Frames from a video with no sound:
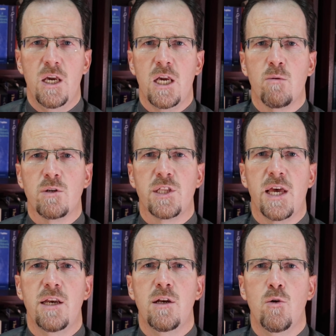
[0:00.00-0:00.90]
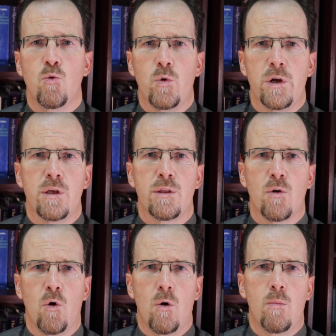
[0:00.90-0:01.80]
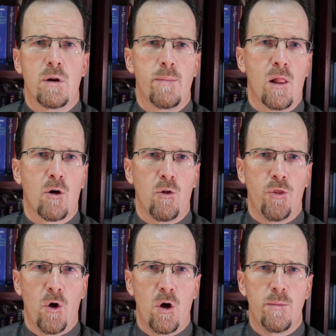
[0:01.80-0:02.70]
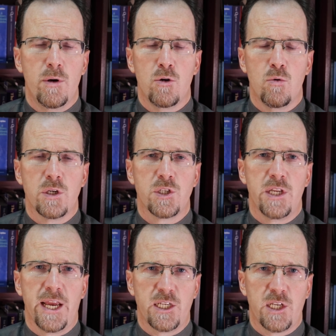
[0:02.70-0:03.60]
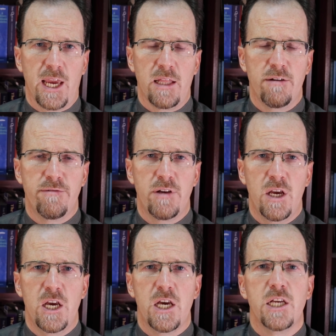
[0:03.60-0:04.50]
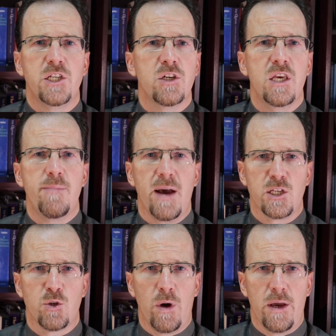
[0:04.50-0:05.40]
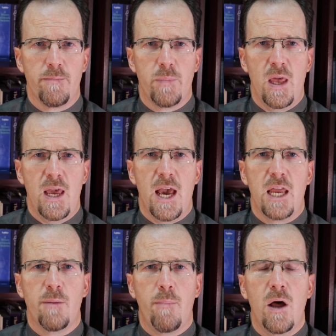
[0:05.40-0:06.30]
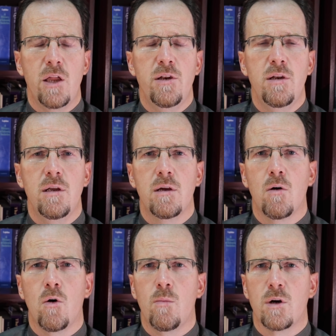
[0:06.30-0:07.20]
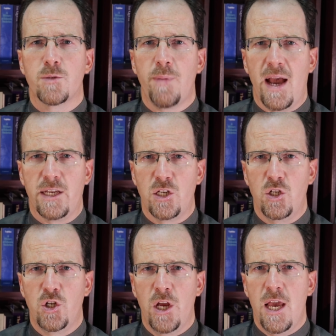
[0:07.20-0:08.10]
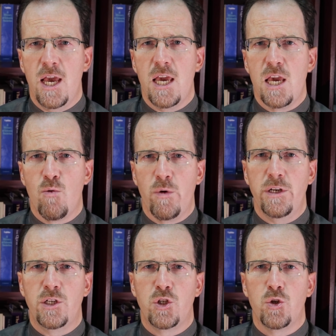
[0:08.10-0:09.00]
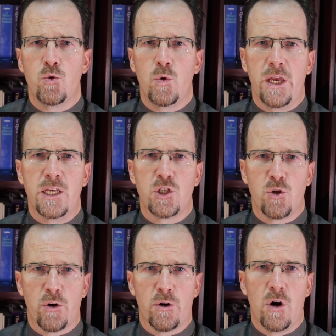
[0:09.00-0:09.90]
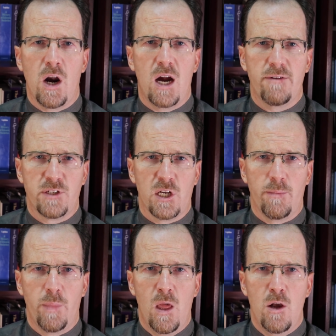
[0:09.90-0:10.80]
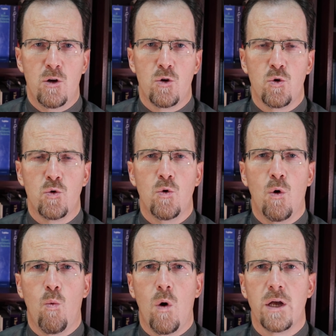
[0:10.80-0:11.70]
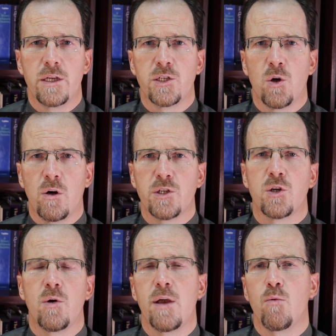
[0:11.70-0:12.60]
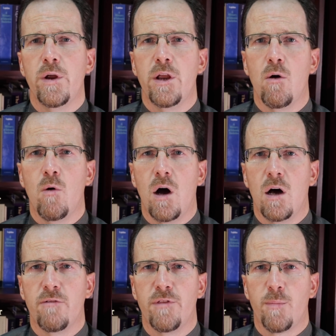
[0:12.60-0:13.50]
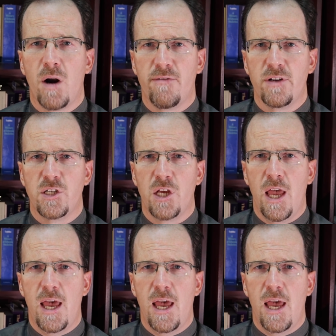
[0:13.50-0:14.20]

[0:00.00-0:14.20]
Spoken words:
It was then with Umar ibn Khattab, who was the next caliph, until he passed away. And upon Umar's passage, it went to his daughter Hafsa, who was also a widow of the Prophet.